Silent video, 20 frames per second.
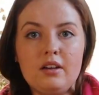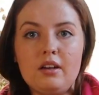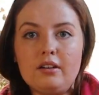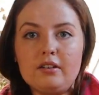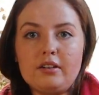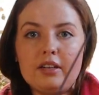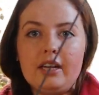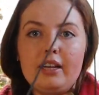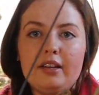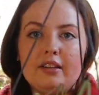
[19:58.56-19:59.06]

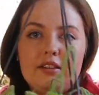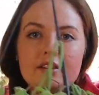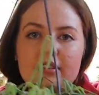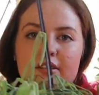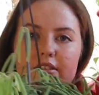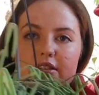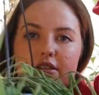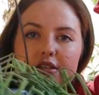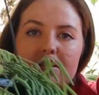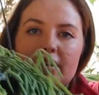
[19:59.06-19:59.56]
Okay,
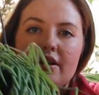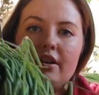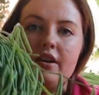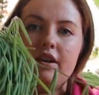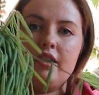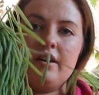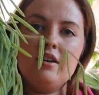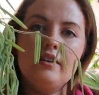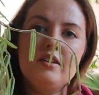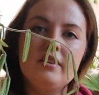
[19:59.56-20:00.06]
this is
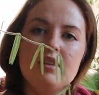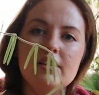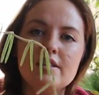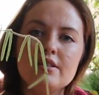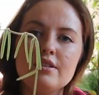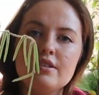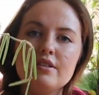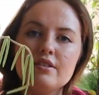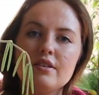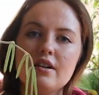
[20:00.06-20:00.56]
her.
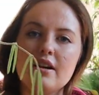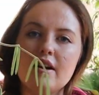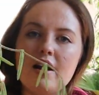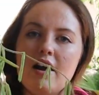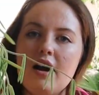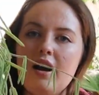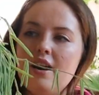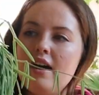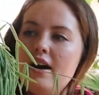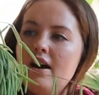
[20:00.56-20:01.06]
This is her.
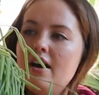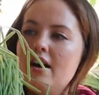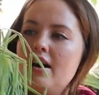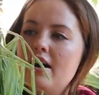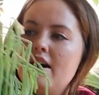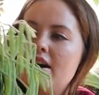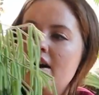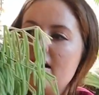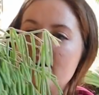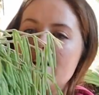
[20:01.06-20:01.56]

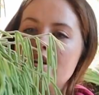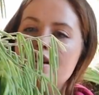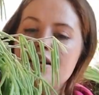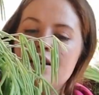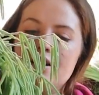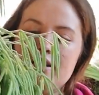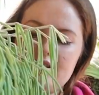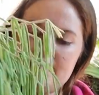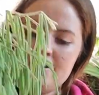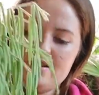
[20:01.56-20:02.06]
Hi!
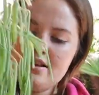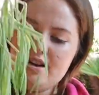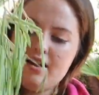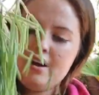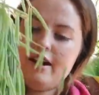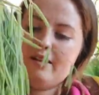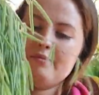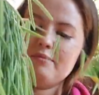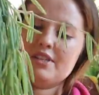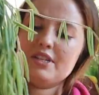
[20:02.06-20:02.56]

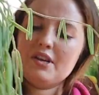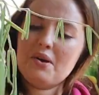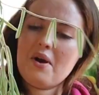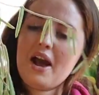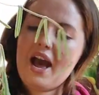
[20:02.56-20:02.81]
I'm so